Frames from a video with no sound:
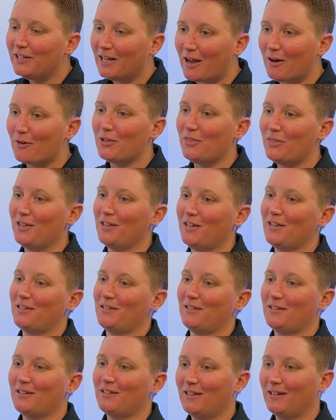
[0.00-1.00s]
now and
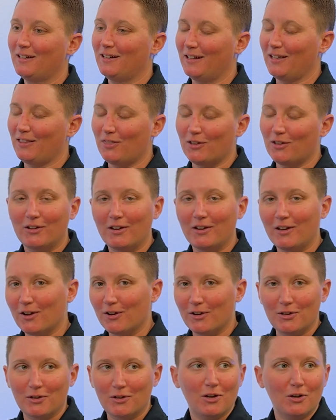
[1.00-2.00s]
then, like, they'll
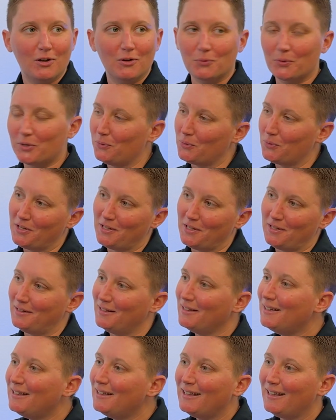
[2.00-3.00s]
air a rerun,
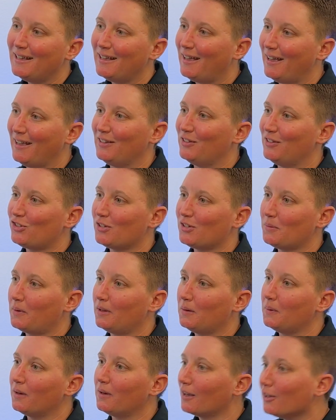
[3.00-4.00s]
and somebody
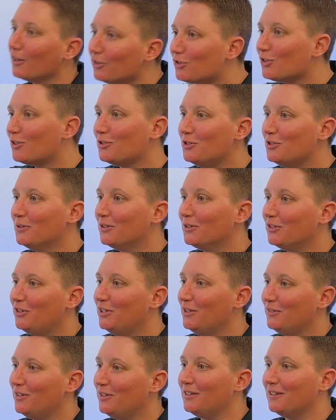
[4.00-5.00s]
will be like, I saw you on
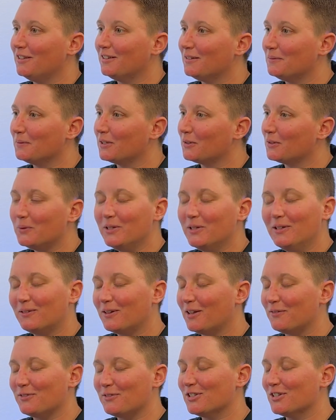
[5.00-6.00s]
TV. And I'm like, we don't
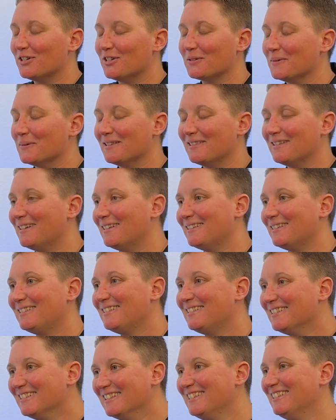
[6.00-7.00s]
have to talk about
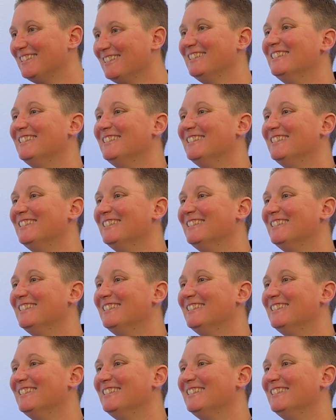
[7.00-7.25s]
that.